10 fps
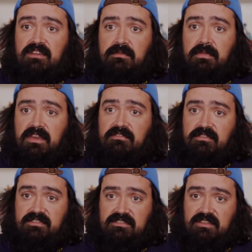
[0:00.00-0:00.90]
to pay
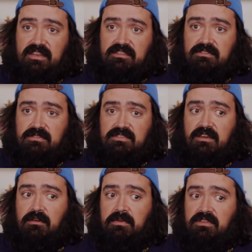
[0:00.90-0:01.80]
for these lights. So it's
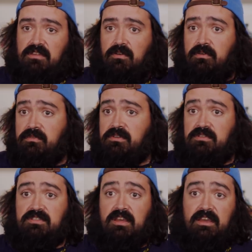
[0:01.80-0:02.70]
helping the
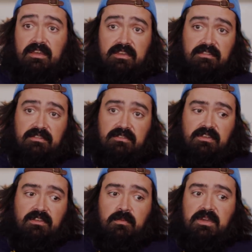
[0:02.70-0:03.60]
owners. And
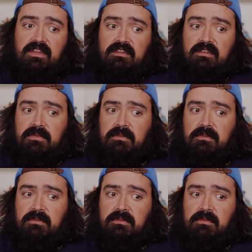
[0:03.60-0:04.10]
you know, we get into